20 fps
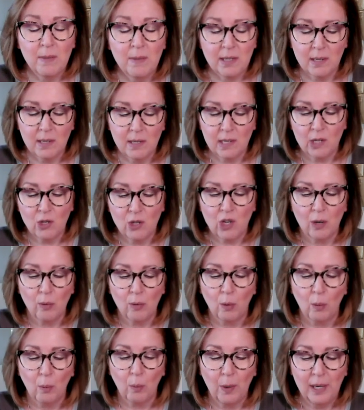This is a
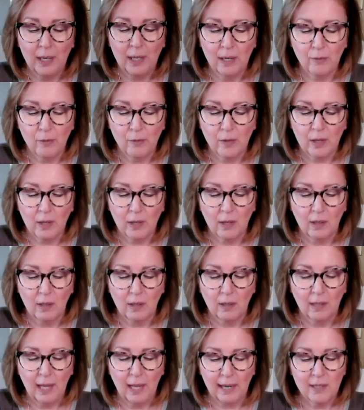general reading for the
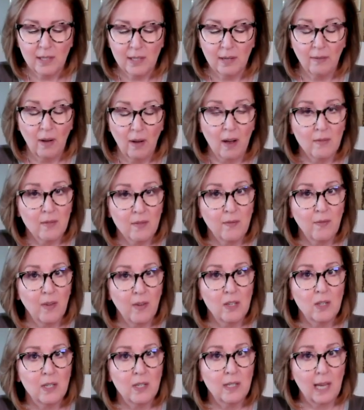collective of
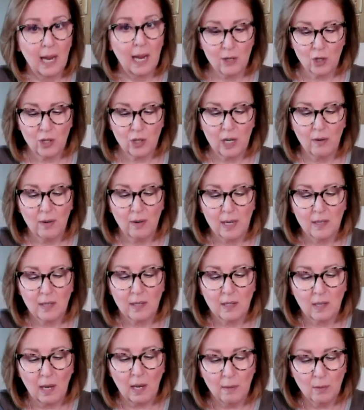Sagittarius,
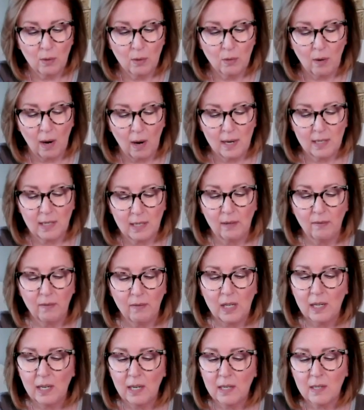Sun, Moon, Rising,
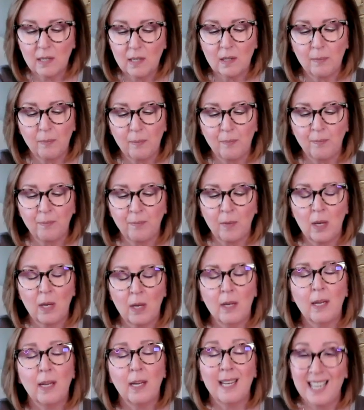Venus.
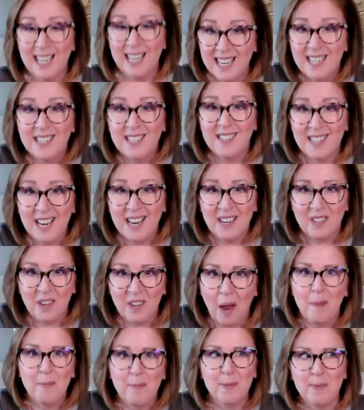It is date and
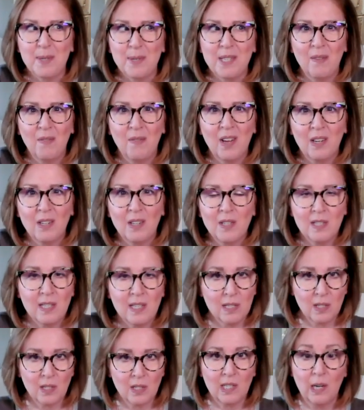time specific because
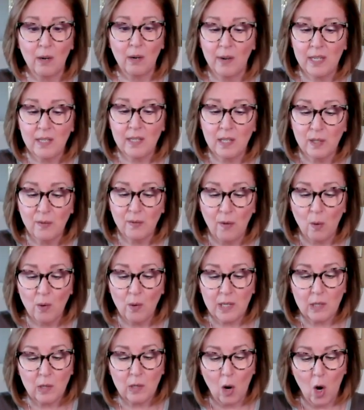this series is
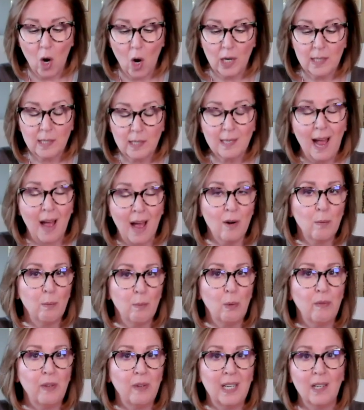focused on Saturn
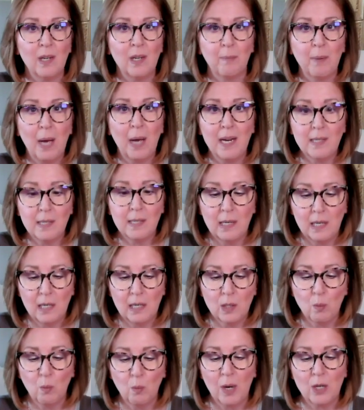moving into
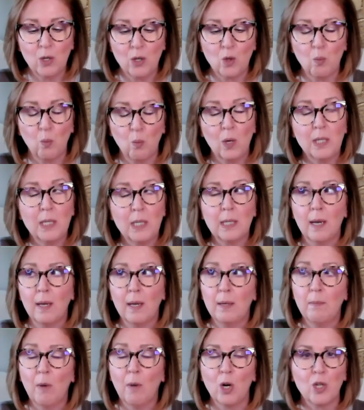Pisces, which was
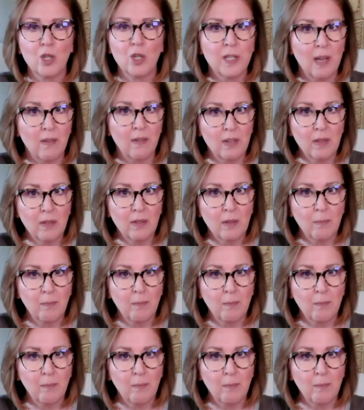on March 7th.